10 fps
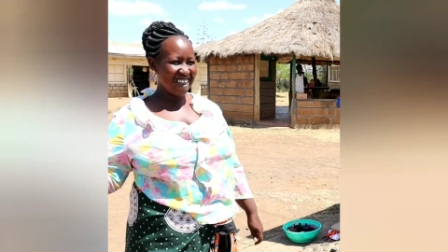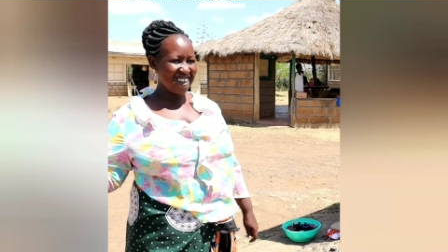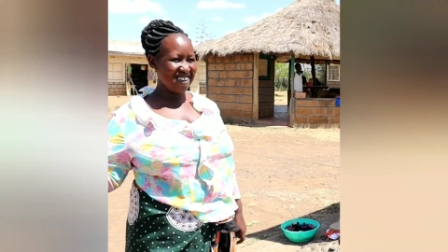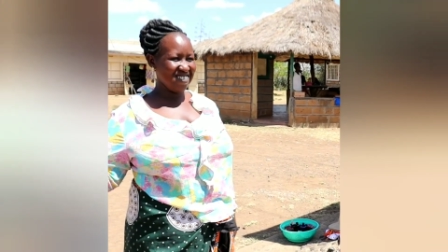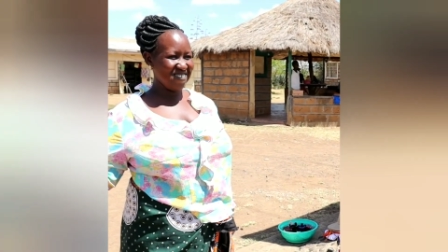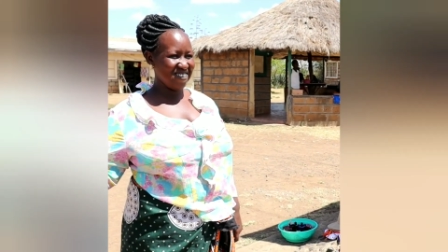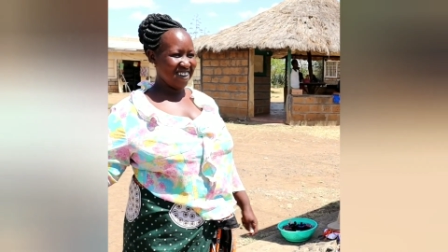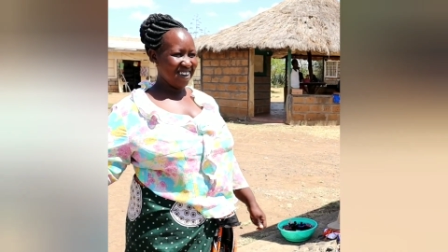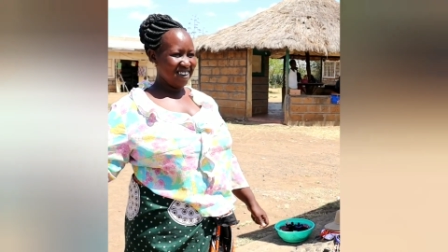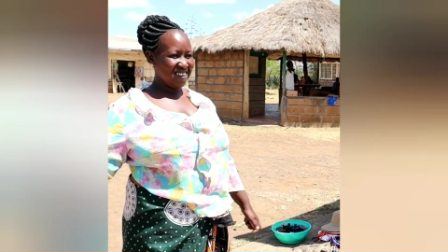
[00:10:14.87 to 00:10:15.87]
Thank you.
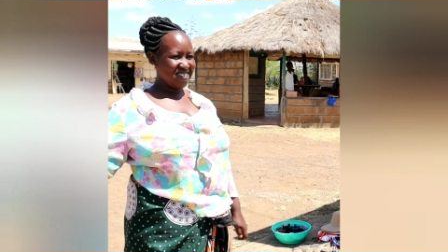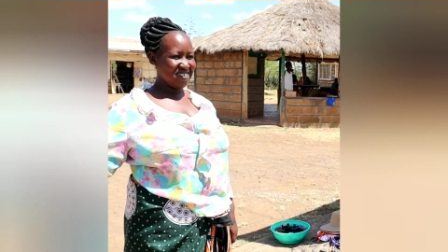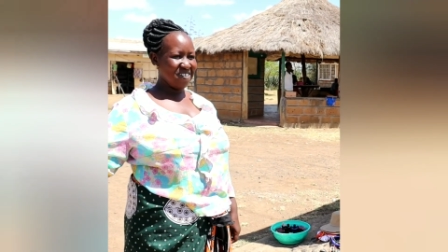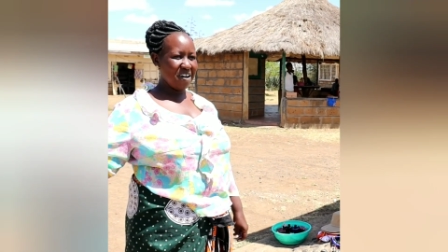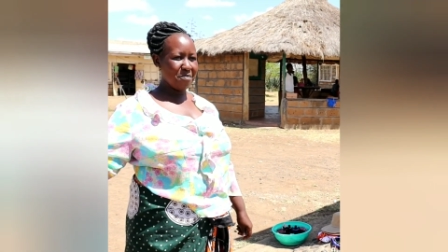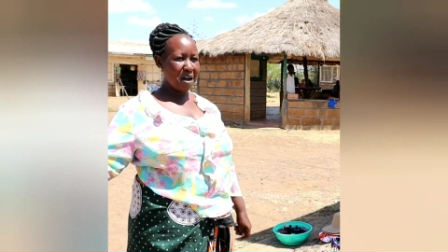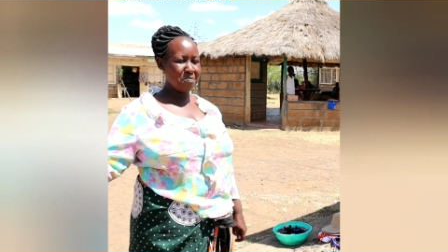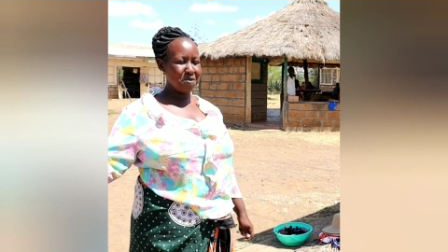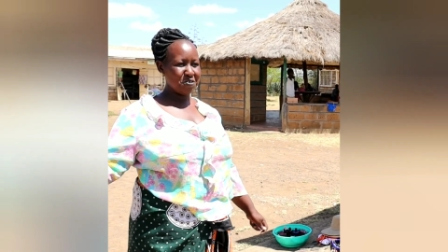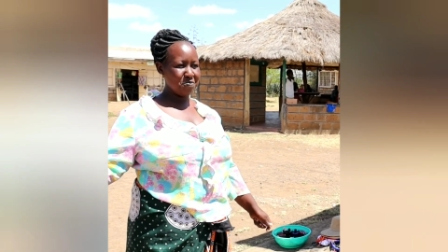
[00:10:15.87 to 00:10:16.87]
Yeah. So I'm
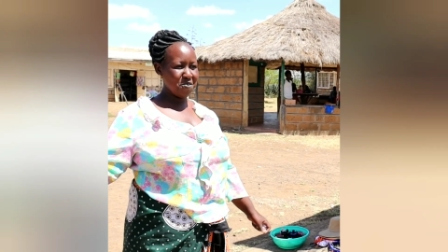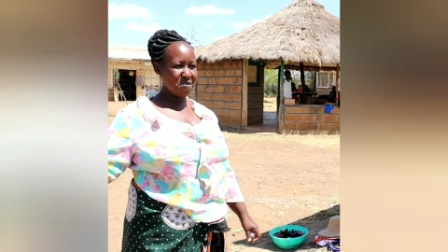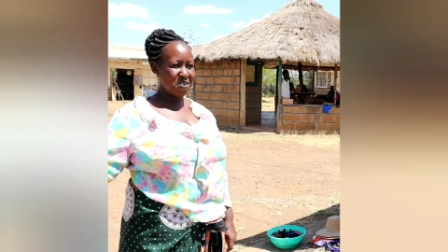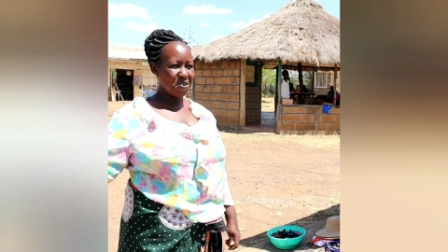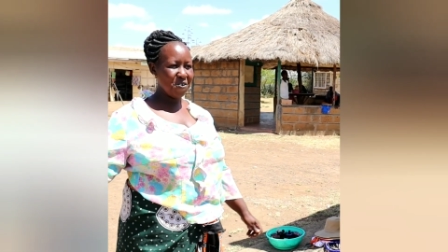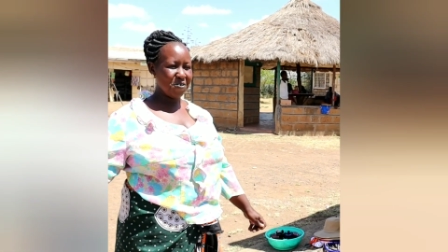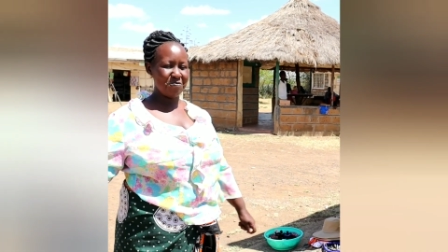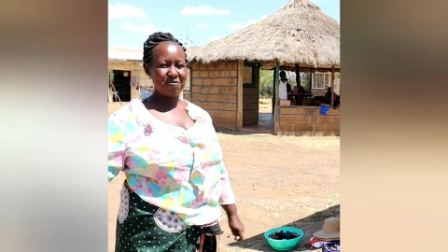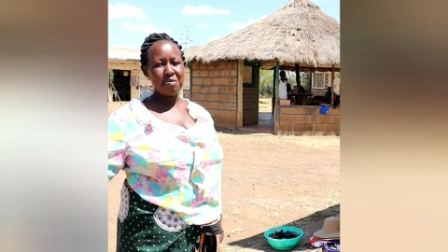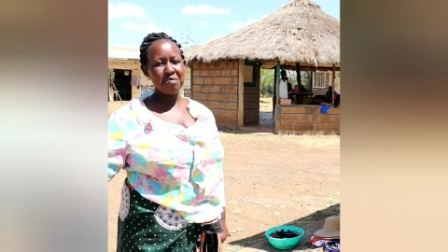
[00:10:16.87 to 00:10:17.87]
happy to be with you.
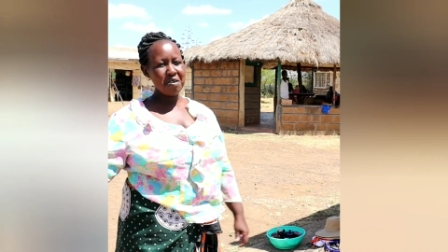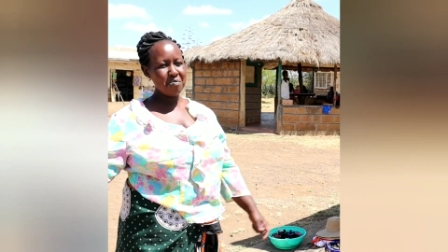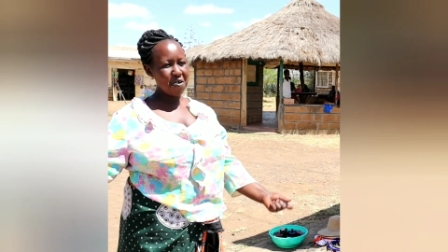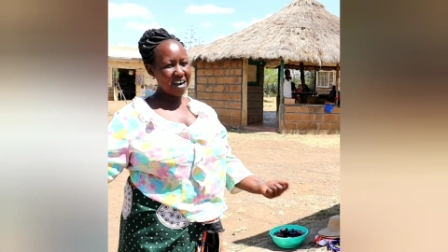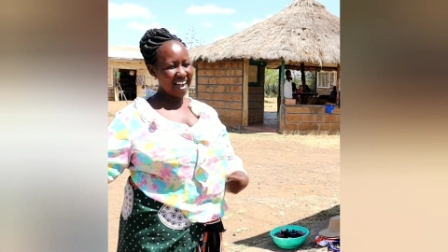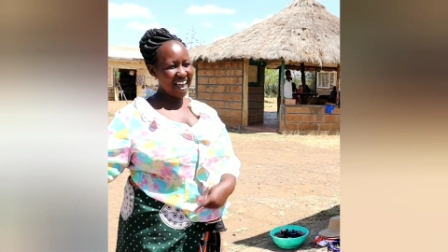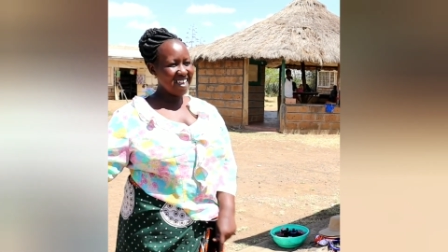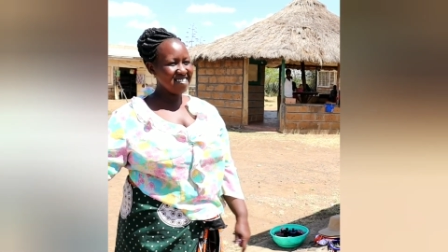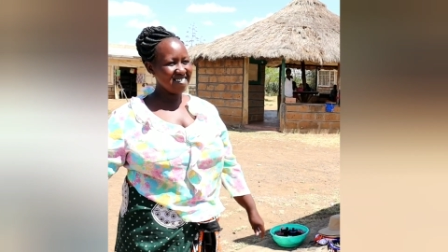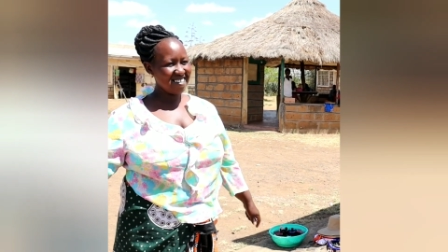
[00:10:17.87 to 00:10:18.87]
Bring more
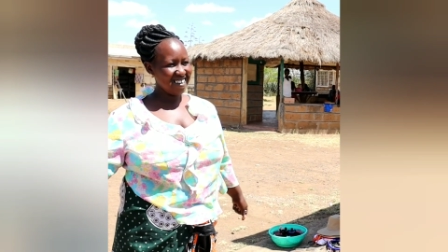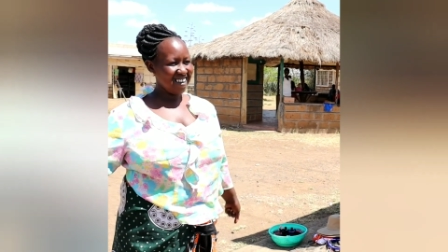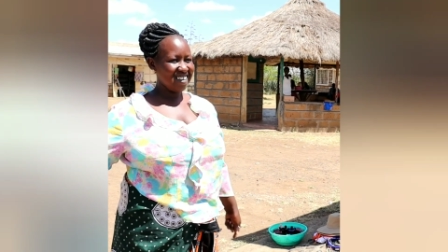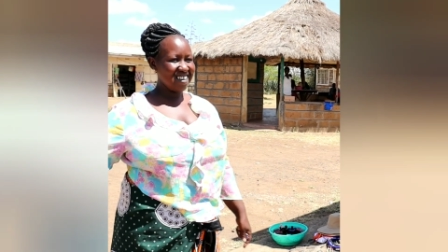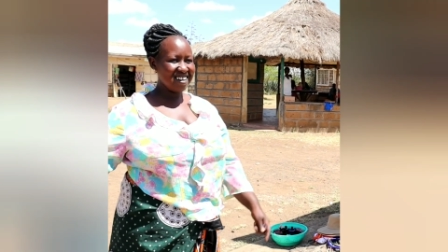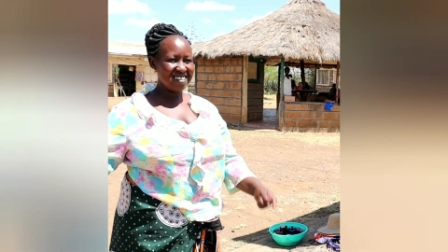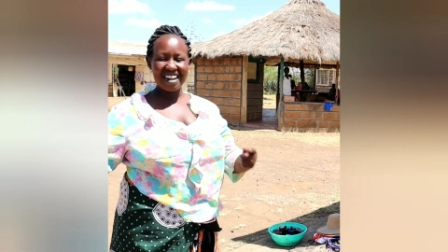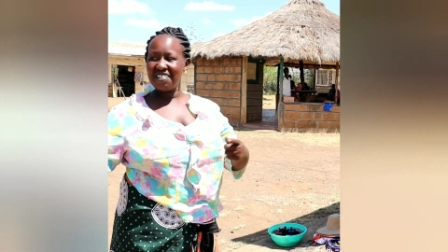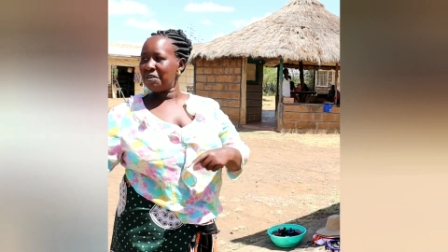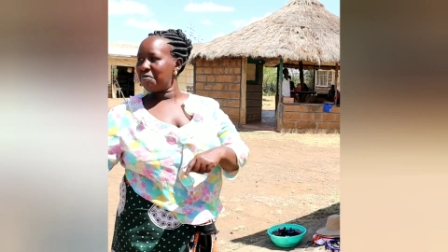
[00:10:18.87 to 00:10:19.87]
clients. Then
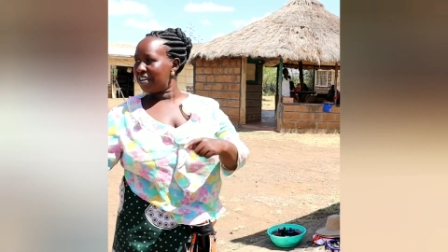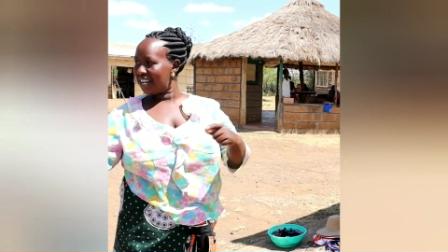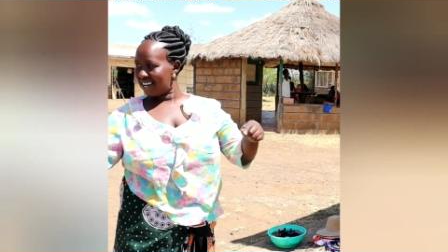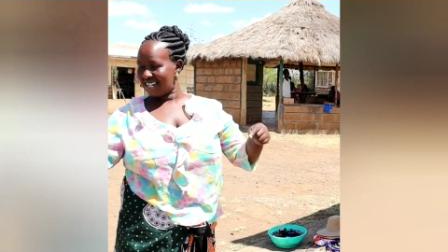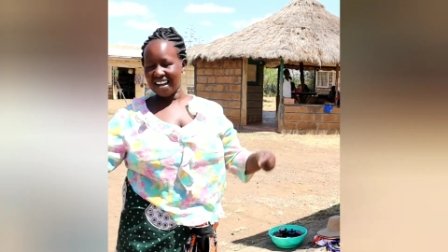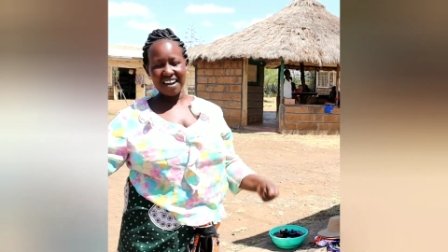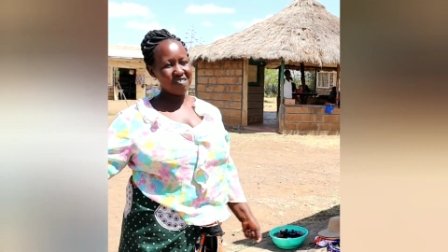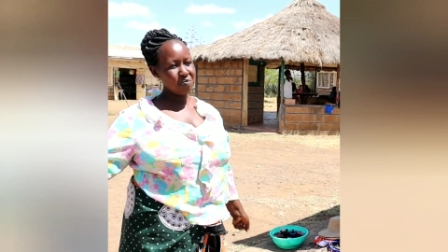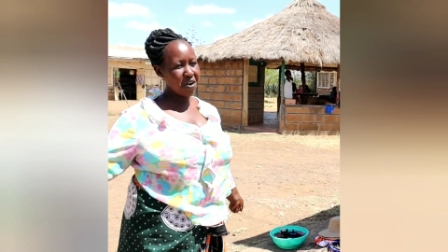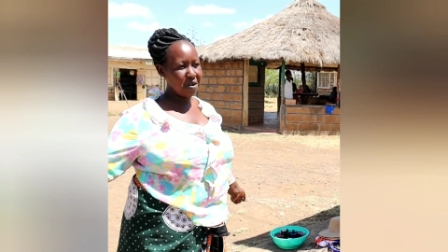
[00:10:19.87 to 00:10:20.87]
tell them that it's an
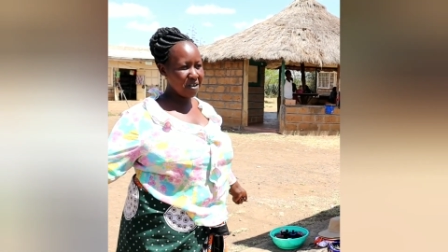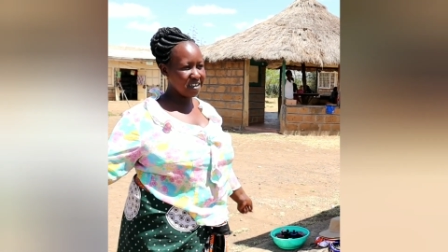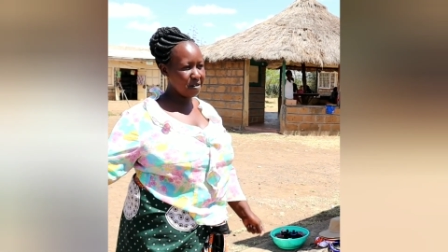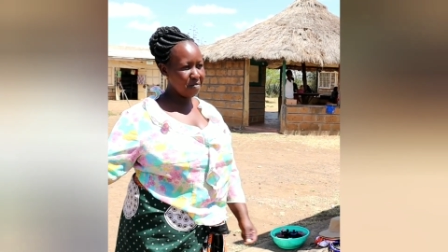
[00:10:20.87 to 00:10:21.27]
experiment